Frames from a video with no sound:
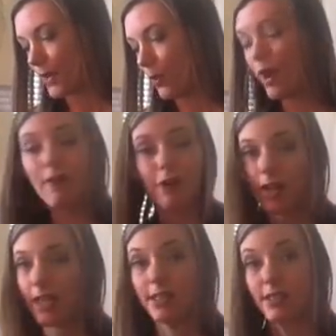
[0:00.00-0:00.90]
whatever it
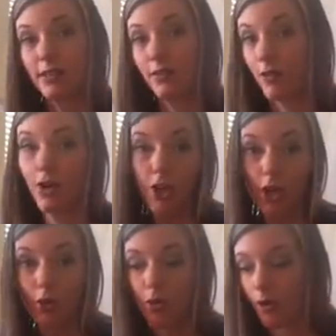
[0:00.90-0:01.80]
is for
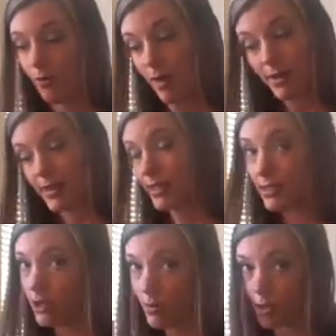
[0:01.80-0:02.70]
you, or maybe this
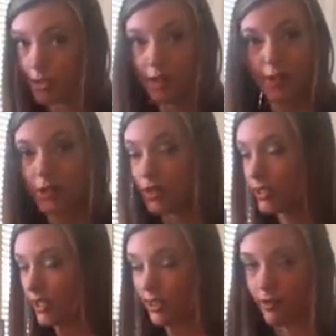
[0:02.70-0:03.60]
is your person of
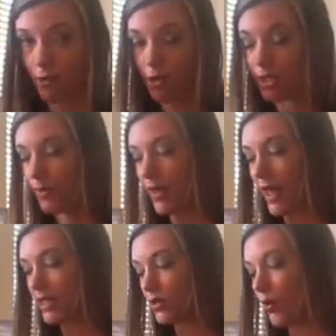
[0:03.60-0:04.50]
interest, it can of course be
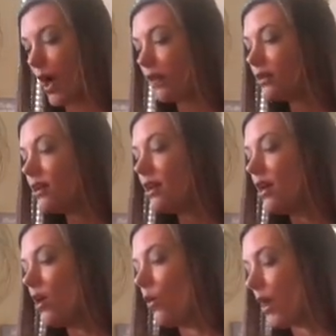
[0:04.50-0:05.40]
that as well.
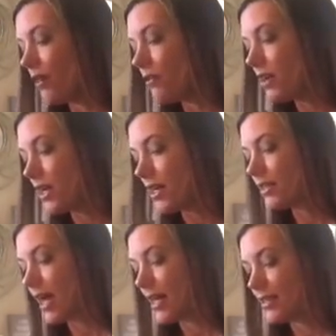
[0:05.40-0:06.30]
Whatever it
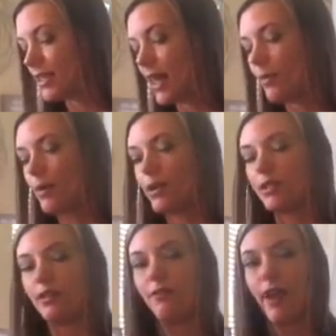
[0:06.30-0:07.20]
is, I see that
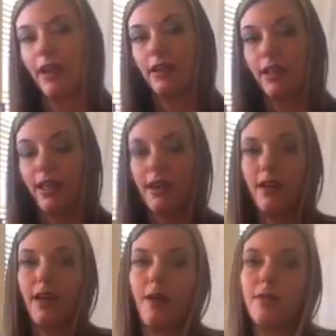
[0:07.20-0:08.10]
person finally
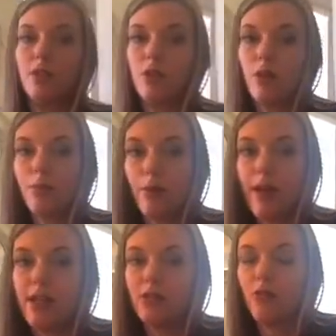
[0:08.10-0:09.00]
coming to a
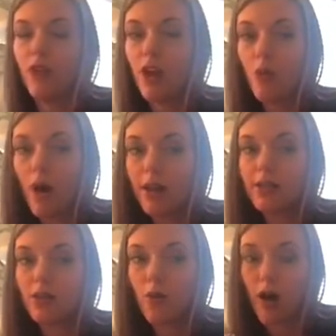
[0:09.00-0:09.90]
place where they're wanting
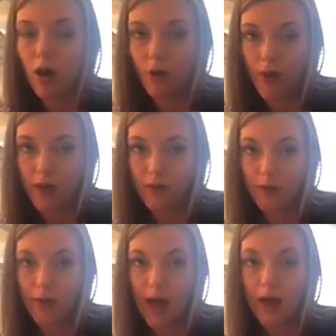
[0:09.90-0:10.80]
to walk away
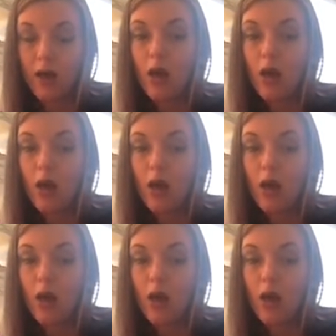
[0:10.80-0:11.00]
from that,